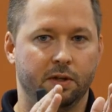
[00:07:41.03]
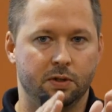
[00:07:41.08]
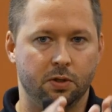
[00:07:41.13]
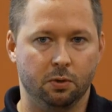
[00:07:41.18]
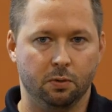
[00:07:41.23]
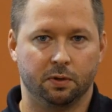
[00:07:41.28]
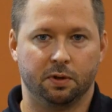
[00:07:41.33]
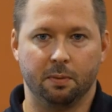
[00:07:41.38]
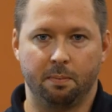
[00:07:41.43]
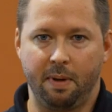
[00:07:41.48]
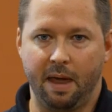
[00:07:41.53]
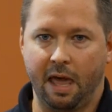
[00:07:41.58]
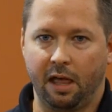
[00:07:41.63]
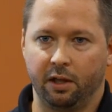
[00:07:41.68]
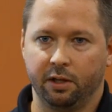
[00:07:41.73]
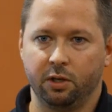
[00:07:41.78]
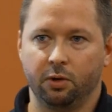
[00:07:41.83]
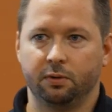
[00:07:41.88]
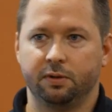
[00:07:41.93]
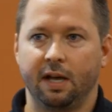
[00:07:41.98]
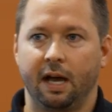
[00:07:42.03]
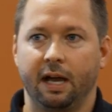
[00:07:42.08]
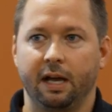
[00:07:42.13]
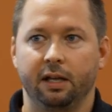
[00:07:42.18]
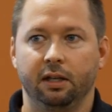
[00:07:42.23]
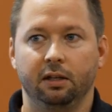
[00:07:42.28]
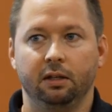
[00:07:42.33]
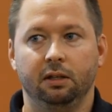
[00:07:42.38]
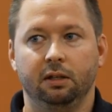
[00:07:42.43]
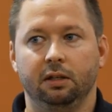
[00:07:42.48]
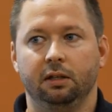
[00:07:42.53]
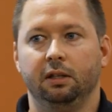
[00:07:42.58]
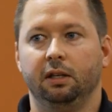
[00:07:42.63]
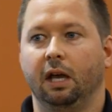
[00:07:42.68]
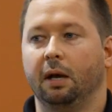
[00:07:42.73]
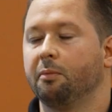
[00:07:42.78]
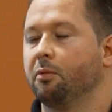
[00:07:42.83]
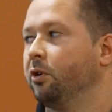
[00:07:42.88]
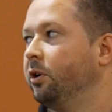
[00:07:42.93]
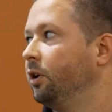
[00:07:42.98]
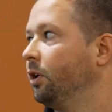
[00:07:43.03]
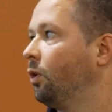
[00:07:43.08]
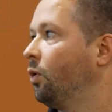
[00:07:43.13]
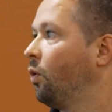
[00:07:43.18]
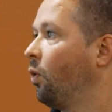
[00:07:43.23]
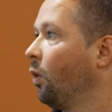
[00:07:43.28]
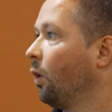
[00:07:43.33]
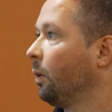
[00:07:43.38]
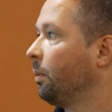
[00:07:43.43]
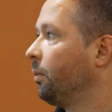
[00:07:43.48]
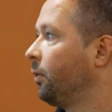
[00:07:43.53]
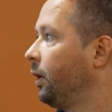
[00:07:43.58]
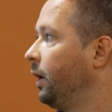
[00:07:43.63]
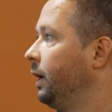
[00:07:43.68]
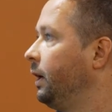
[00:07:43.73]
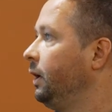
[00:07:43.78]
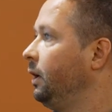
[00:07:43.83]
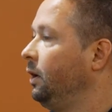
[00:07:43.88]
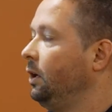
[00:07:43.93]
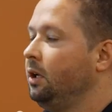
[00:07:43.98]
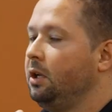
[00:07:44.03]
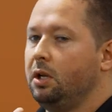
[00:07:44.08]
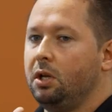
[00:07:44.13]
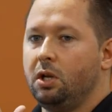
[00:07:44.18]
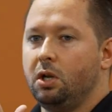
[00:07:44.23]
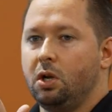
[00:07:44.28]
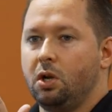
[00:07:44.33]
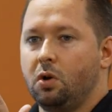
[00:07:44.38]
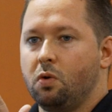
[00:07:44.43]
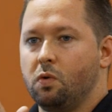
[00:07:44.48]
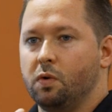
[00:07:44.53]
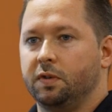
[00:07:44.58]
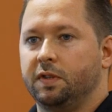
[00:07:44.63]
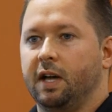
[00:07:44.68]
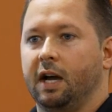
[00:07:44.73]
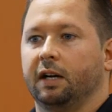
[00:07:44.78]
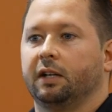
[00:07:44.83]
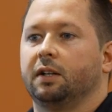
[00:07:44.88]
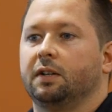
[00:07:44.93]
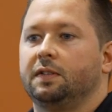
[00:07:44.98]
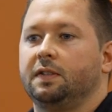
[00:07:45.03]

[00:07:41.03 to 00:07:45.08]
I do with the paleo diet, I'm going to incorporate it with Dr.